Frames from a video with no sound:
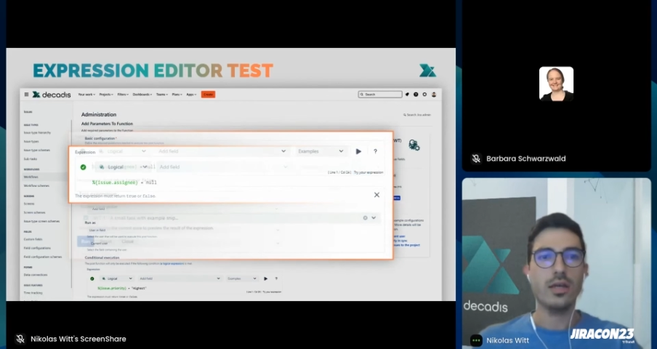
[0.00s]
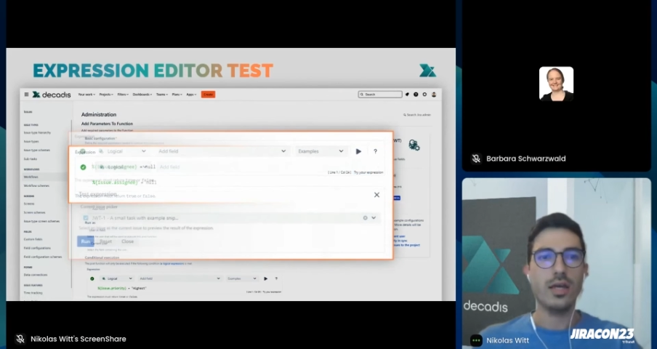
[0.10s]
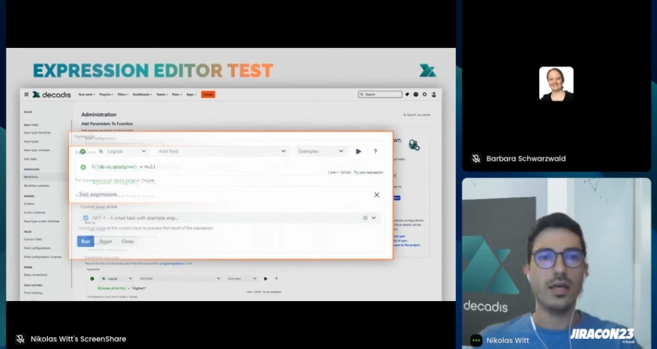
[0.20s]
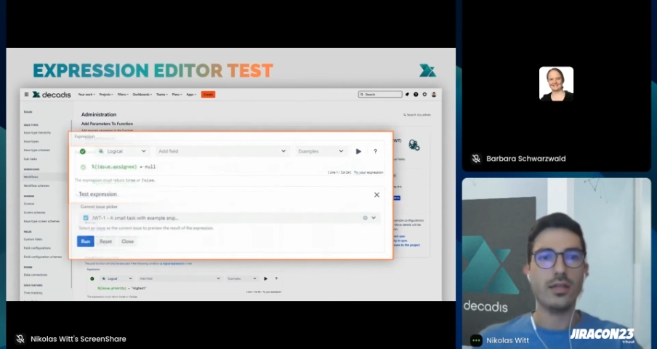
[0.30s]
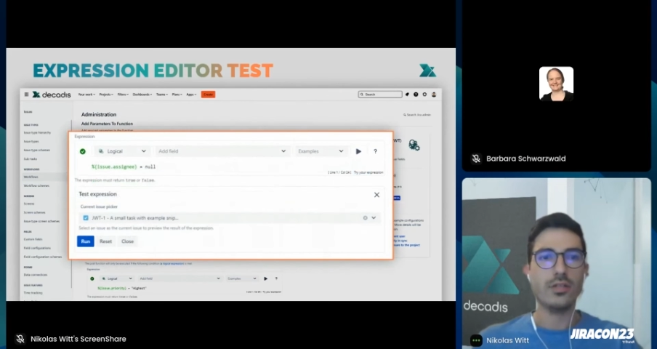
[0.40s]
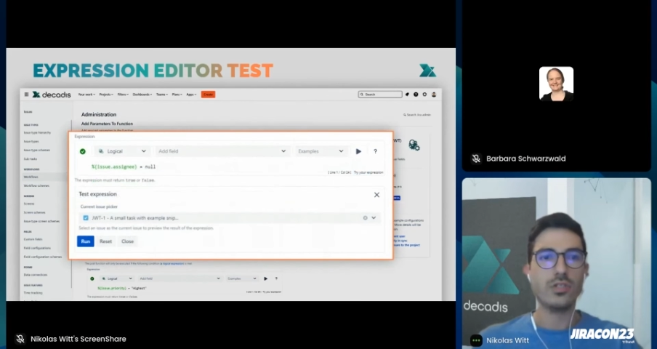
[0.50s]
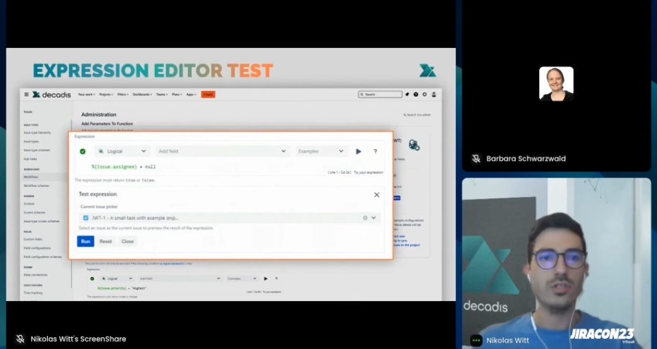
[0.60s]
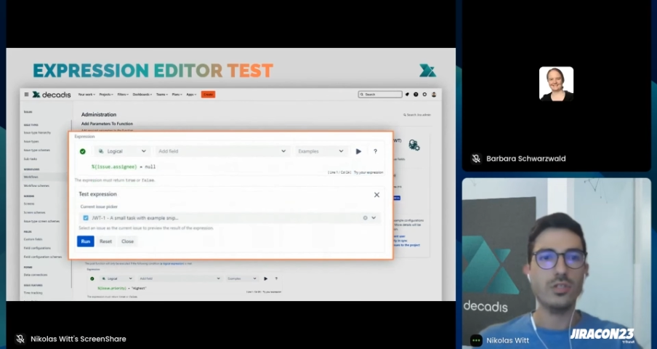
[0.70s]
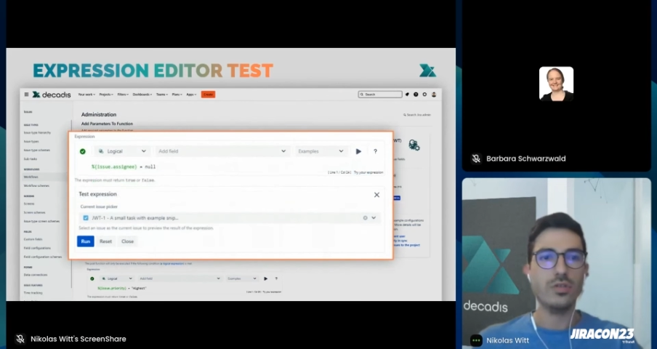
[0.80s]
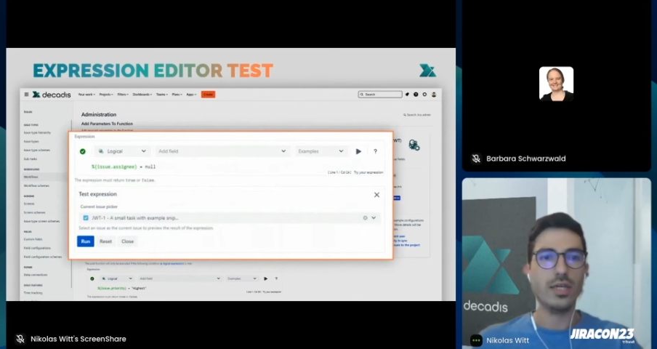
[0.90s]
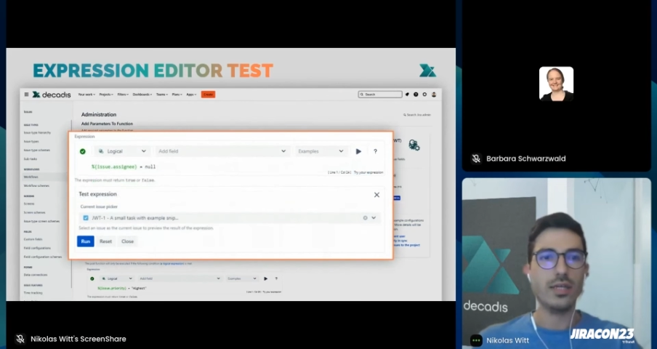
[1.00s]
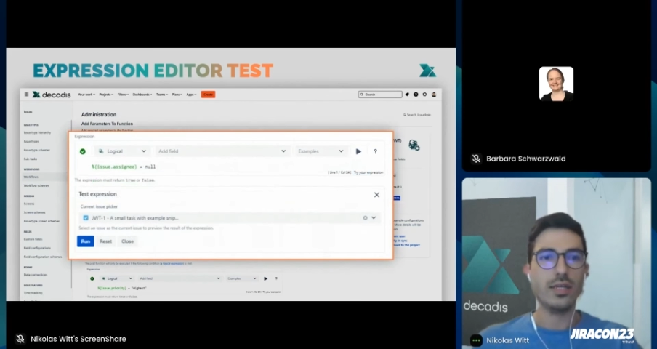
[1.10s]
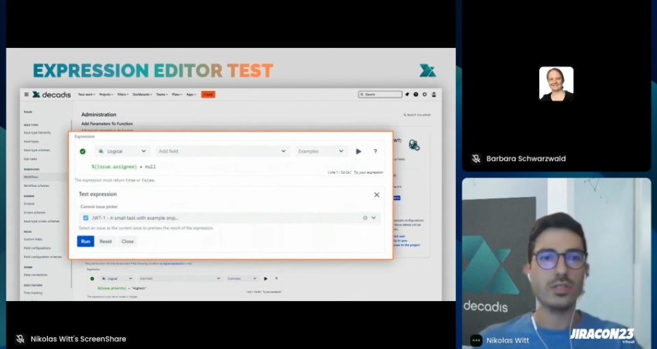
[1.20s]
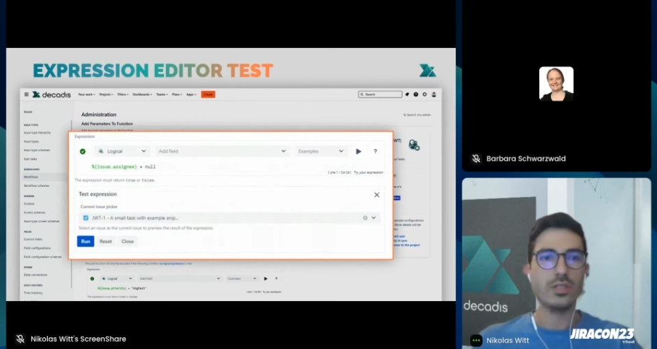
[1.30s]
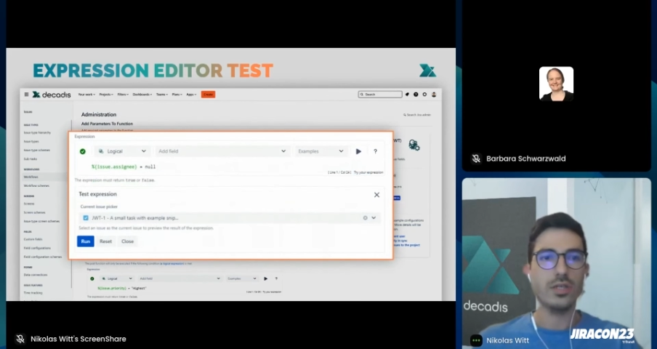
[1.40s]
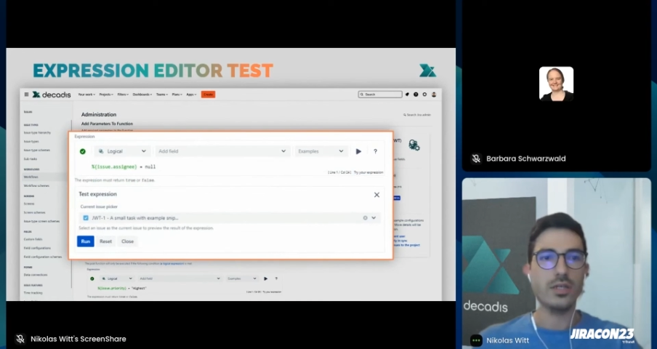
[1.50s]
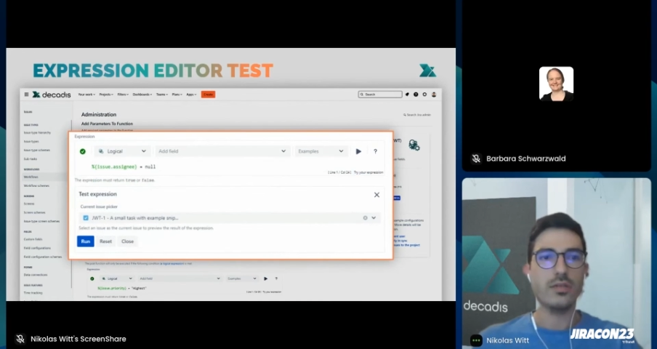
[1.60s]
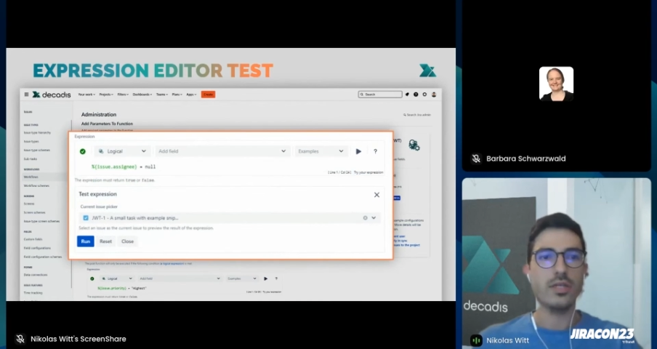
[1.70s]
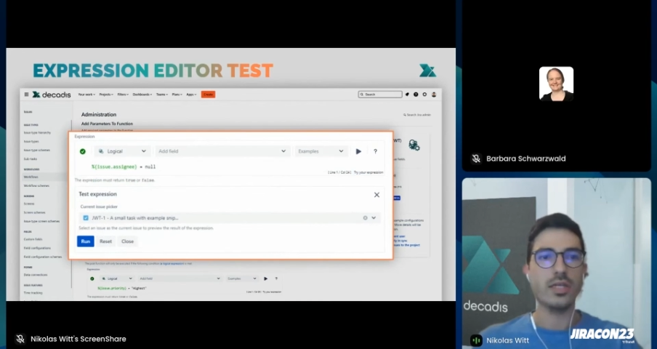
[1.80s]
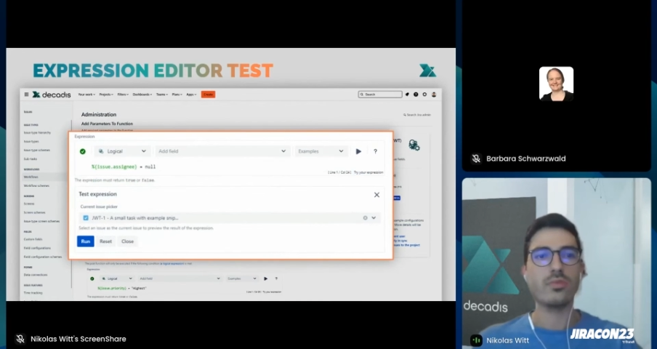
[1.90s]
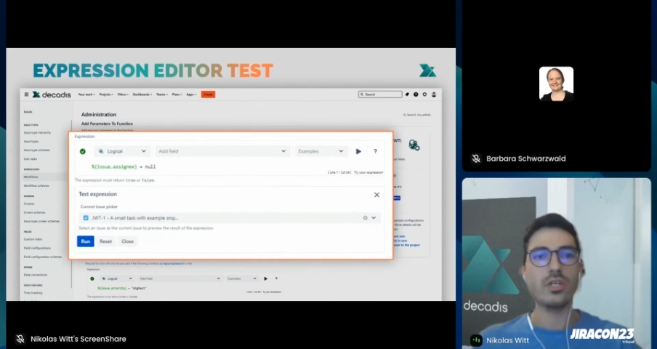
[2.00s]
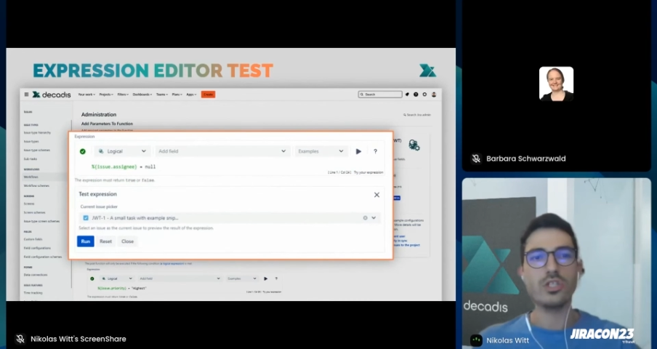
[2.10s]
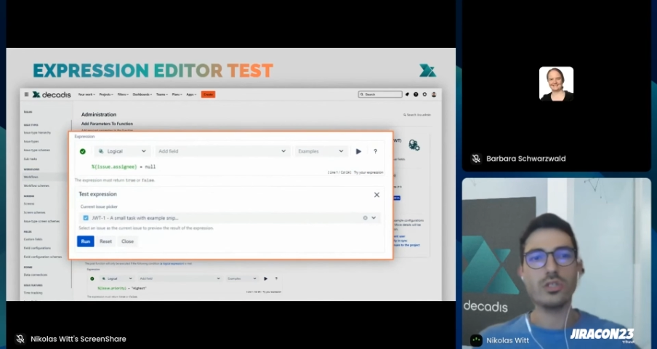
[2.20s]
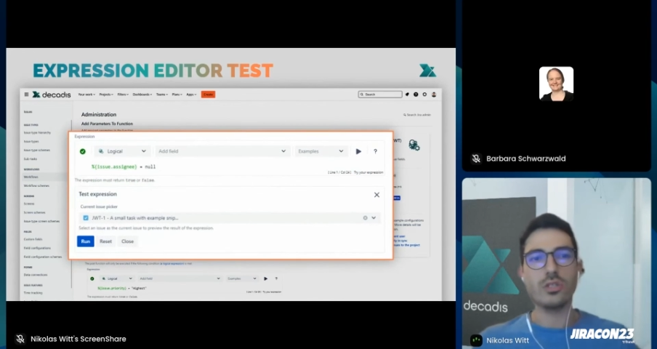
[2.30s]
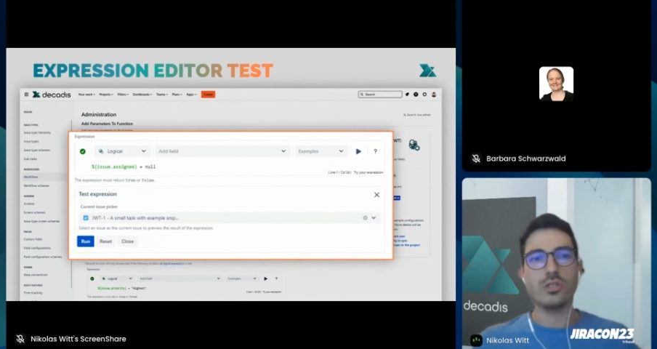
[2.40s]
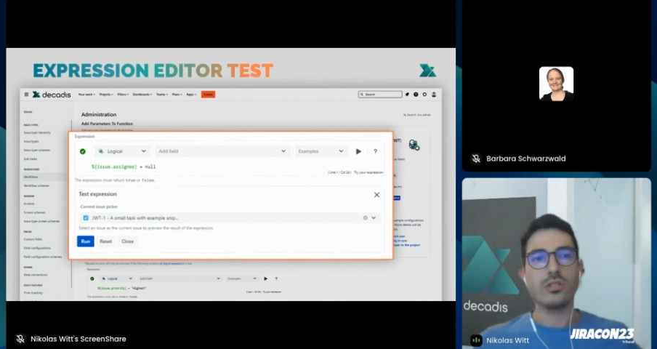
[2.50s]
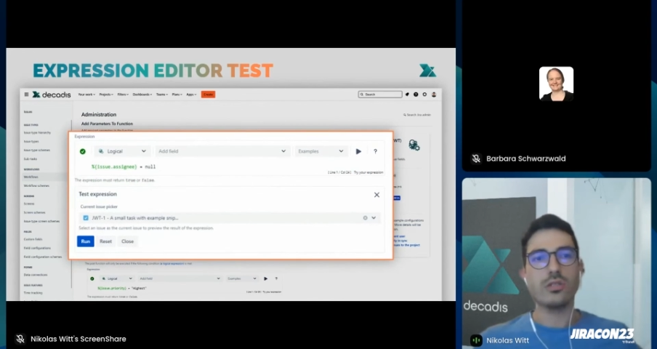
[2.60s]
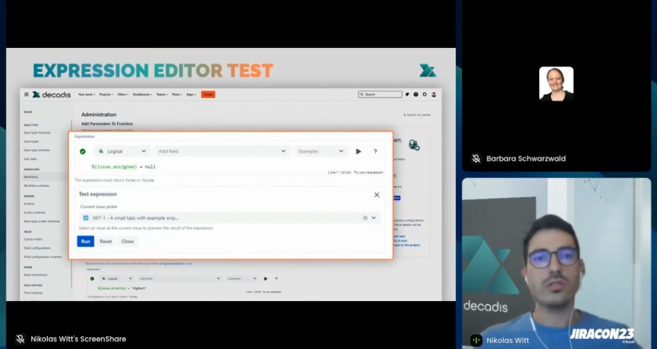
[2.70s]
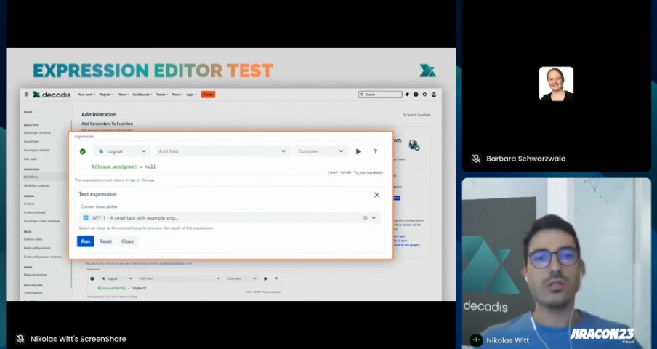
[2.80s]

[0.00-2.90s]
and you get the expression